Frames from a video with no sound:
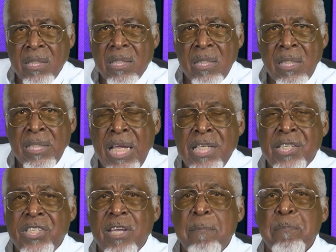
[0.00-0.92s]
they
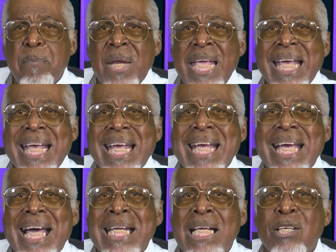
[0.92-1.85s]
simply
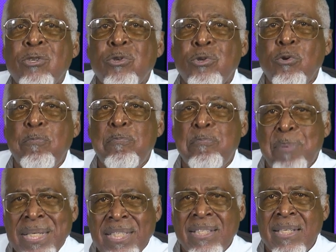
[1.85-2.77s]
cannot do
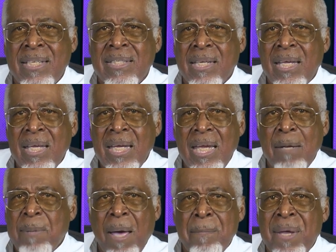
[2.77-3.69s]
business in
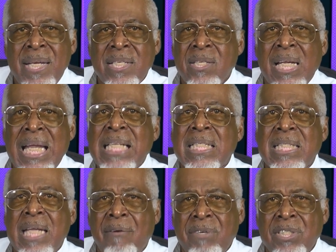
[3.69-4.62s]
Barbados unless
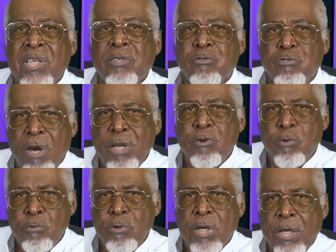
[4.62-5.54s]
there is a trade
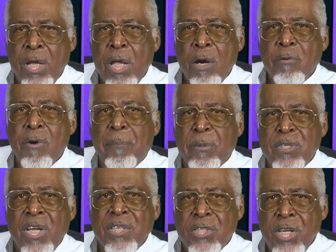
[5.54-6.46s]
union
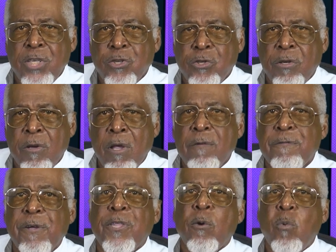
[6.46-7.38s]
representation
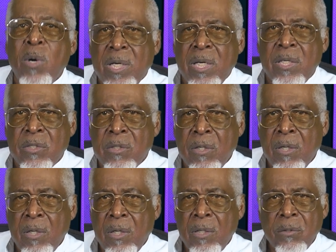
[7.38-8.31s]
for the workers.
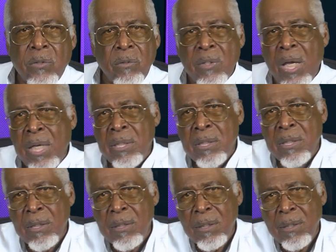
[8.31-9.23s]
Tonight,
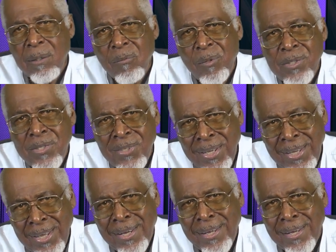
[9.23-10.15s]
once
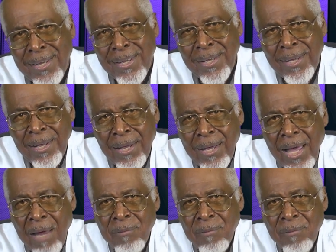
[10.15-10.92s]
again, I will